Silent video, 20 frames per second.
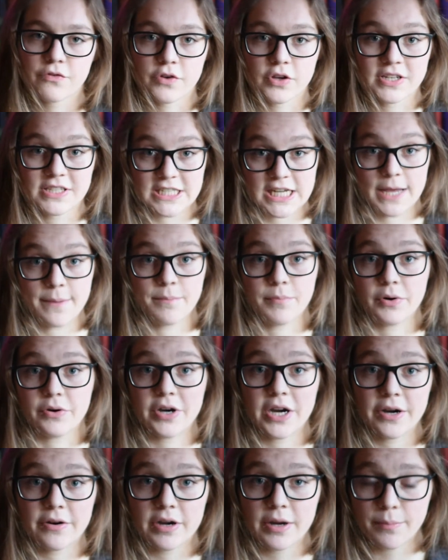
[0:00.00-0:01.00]
of
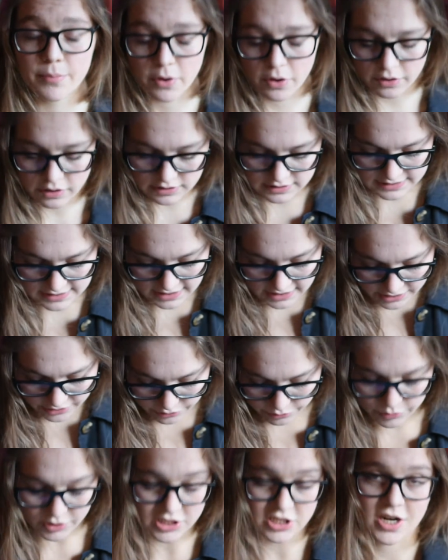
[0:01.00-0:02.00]
contemporary books here,
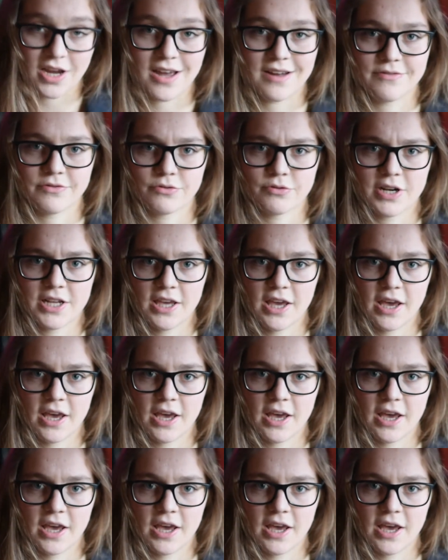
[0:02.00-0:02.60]
which I haven't read